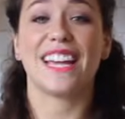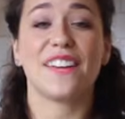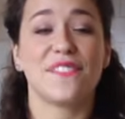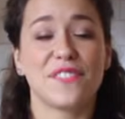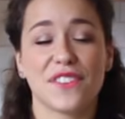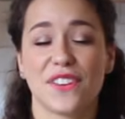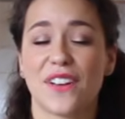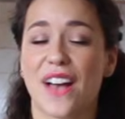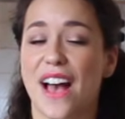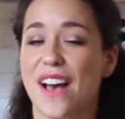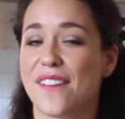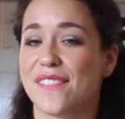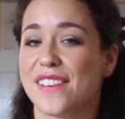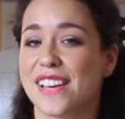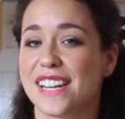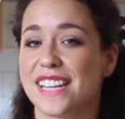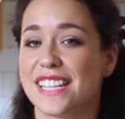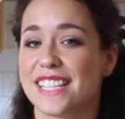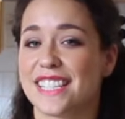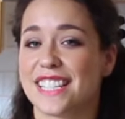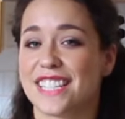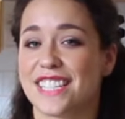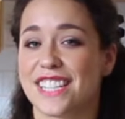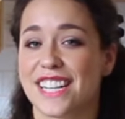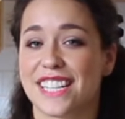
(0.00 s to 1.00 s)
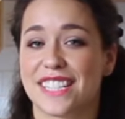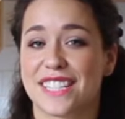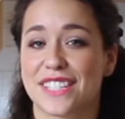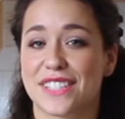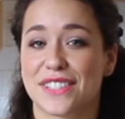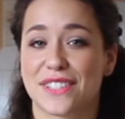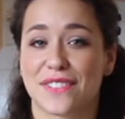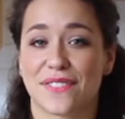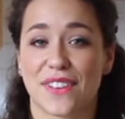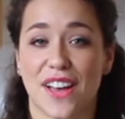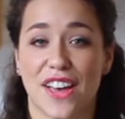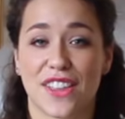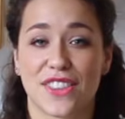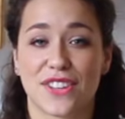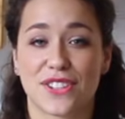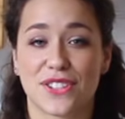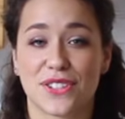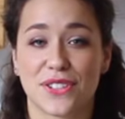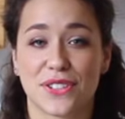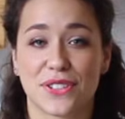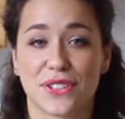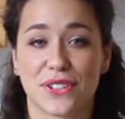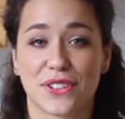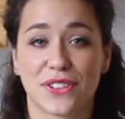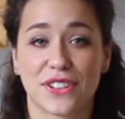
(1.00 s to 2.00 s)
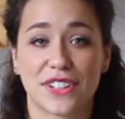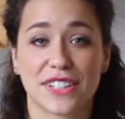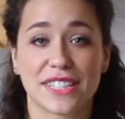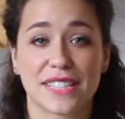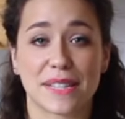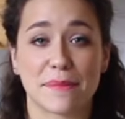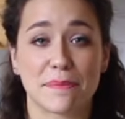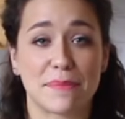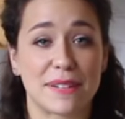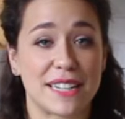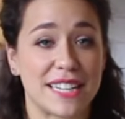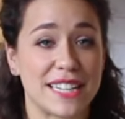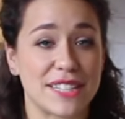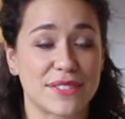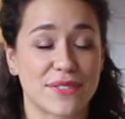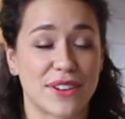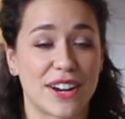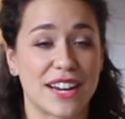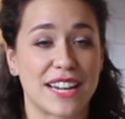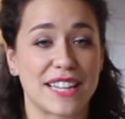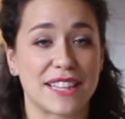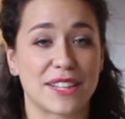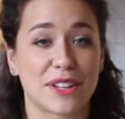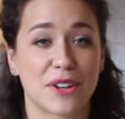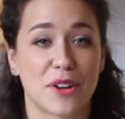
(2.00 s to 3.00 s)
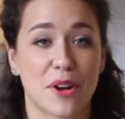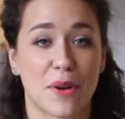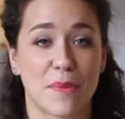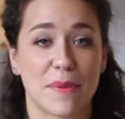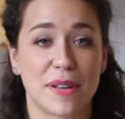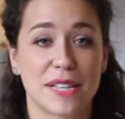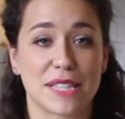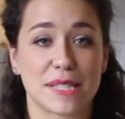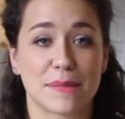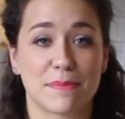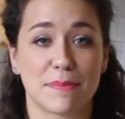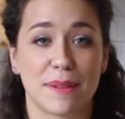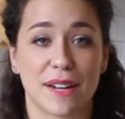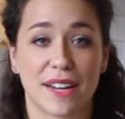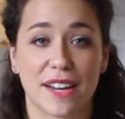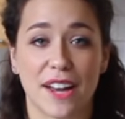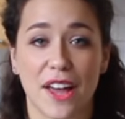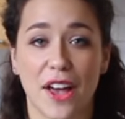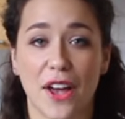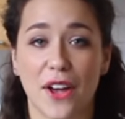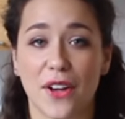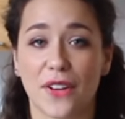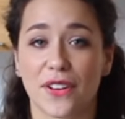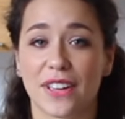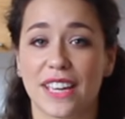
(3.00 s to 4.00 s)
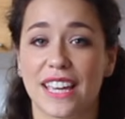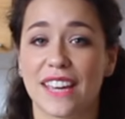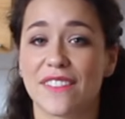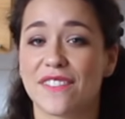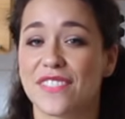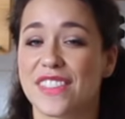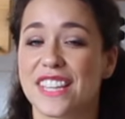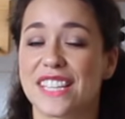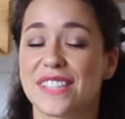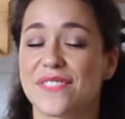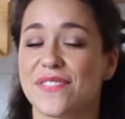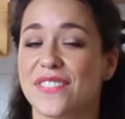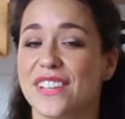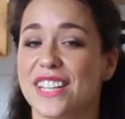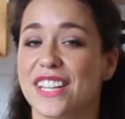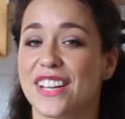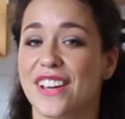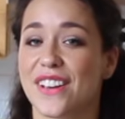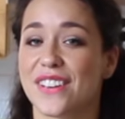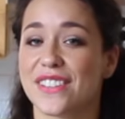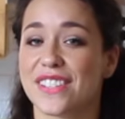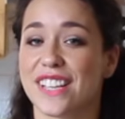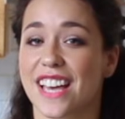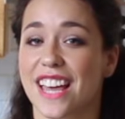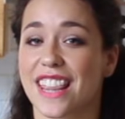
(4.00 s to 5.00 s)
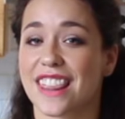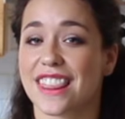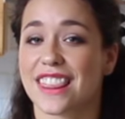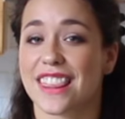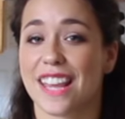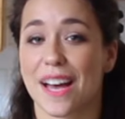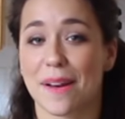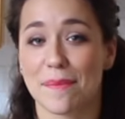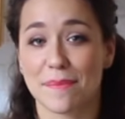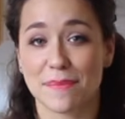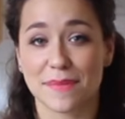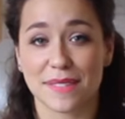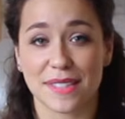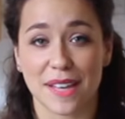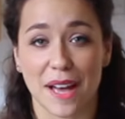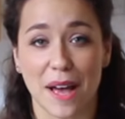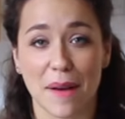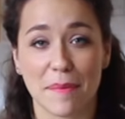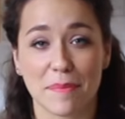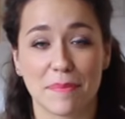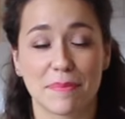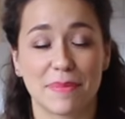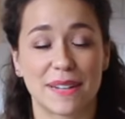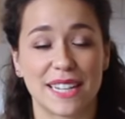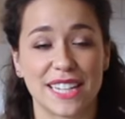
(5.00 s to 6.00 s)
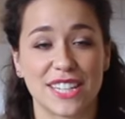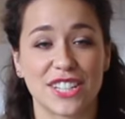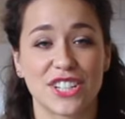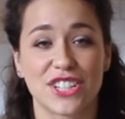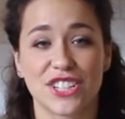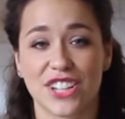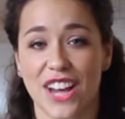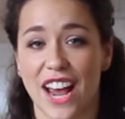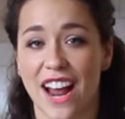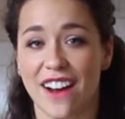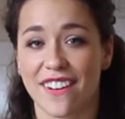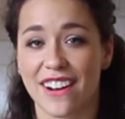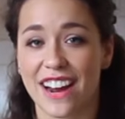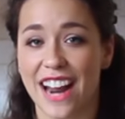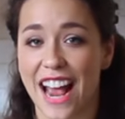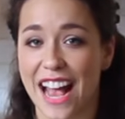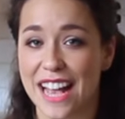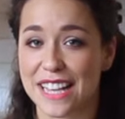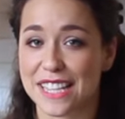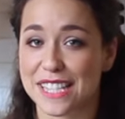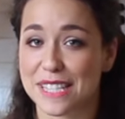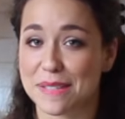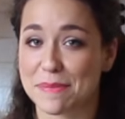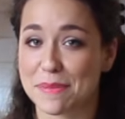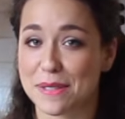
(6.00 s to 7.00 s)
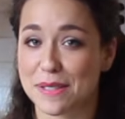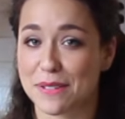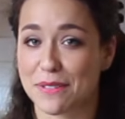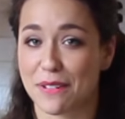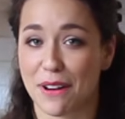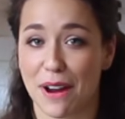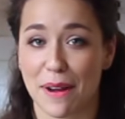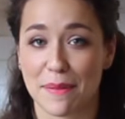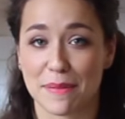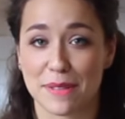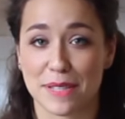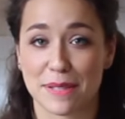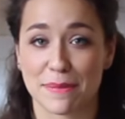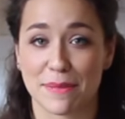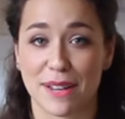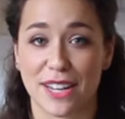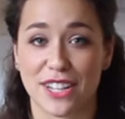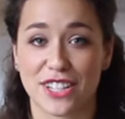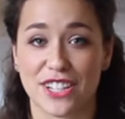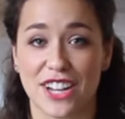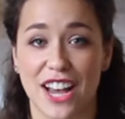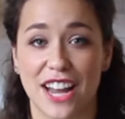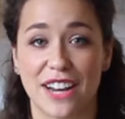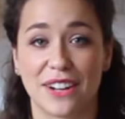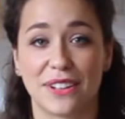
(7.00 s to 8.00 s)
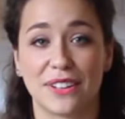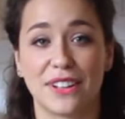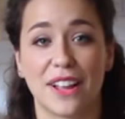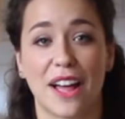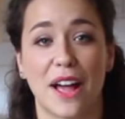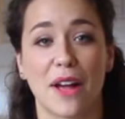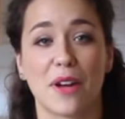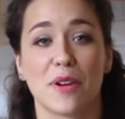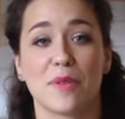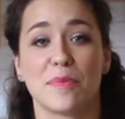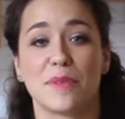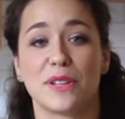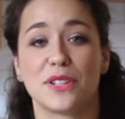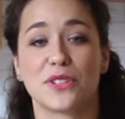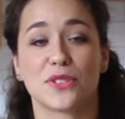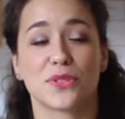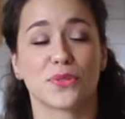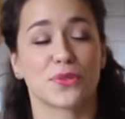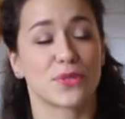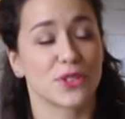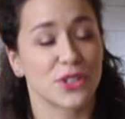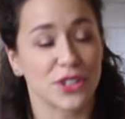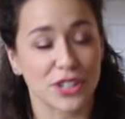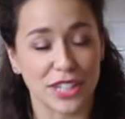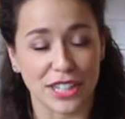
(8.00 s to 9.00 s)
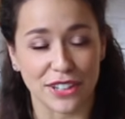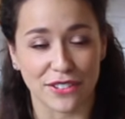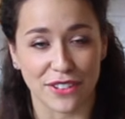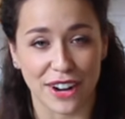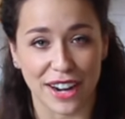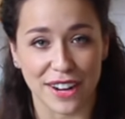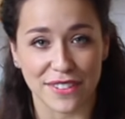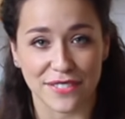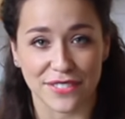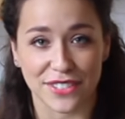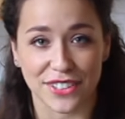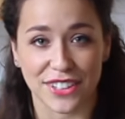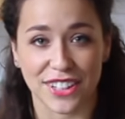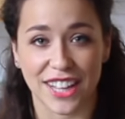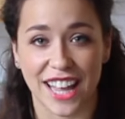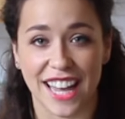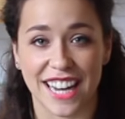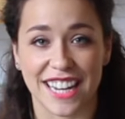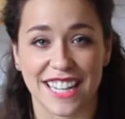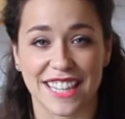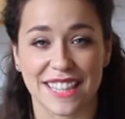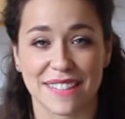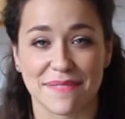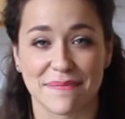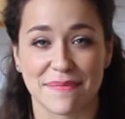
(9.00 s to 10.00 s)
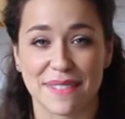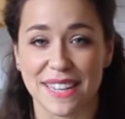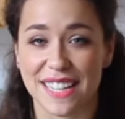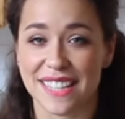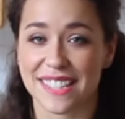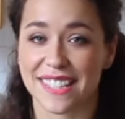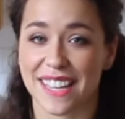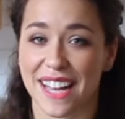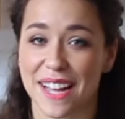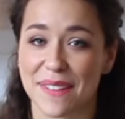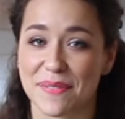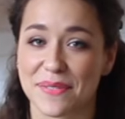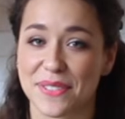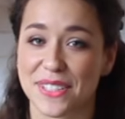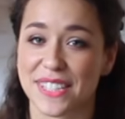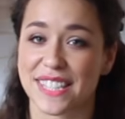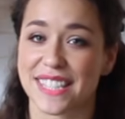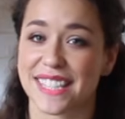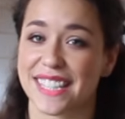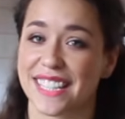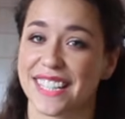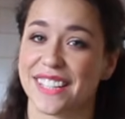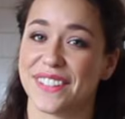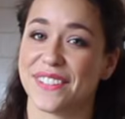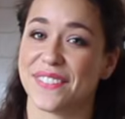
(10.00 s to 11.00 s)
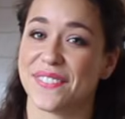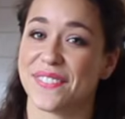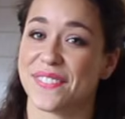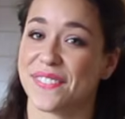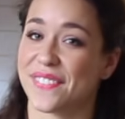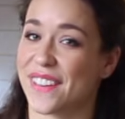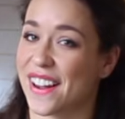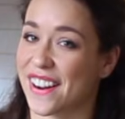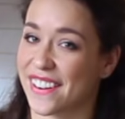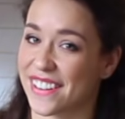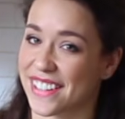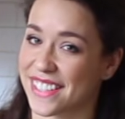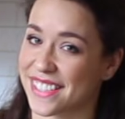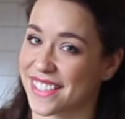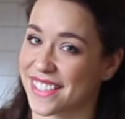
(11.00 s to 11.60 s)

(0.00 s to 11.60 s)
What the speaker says: If you have any suggestions of other tutorials, then please write in the comments below. Give this video a thumbs up, please share it and subscribe to my channel. I will be truly grateful, and in the meantime, we'll see you very